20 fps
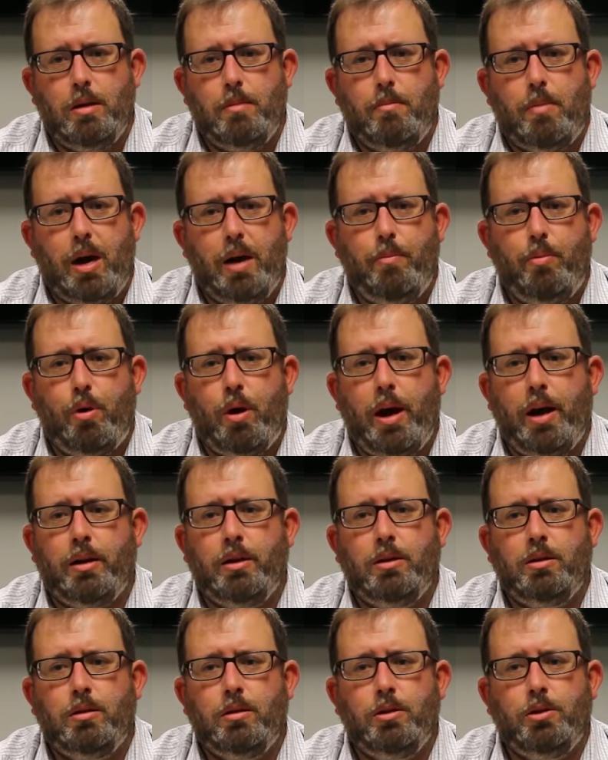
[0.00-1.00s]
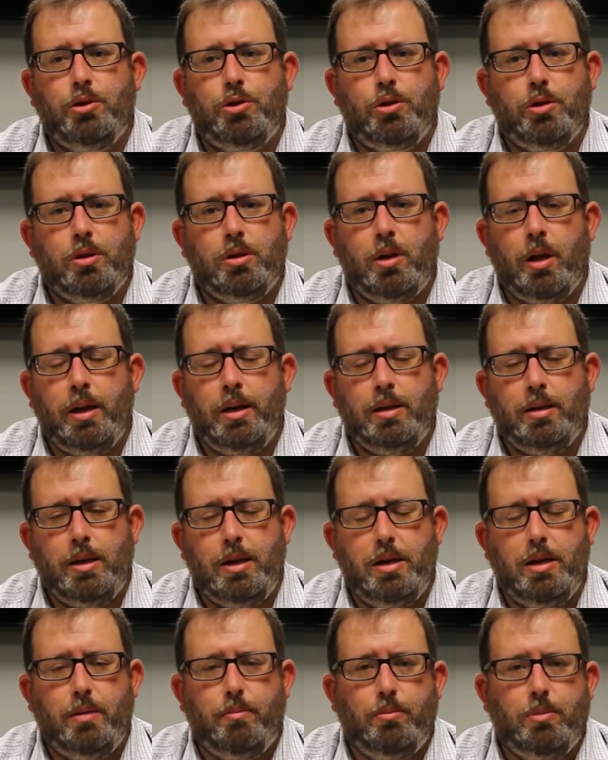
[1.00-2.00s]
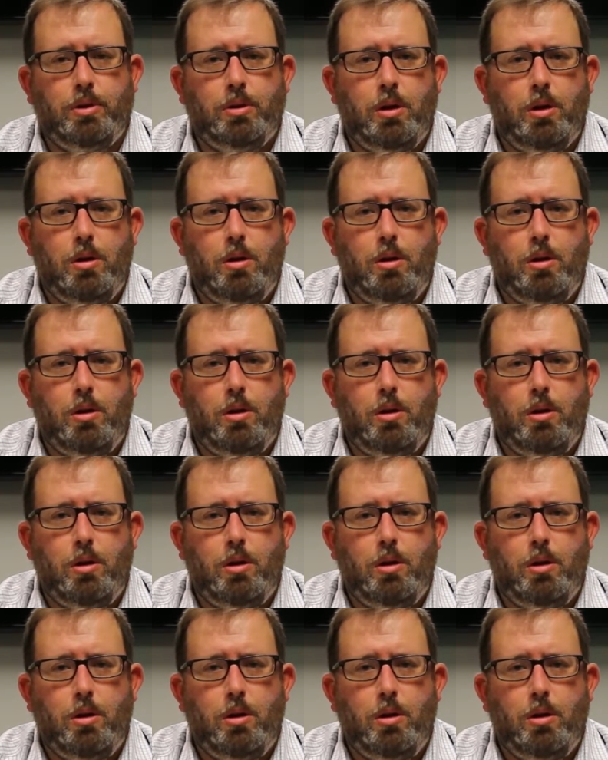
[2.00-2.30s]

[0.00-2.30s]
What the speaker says: My practice looks just like Tim's,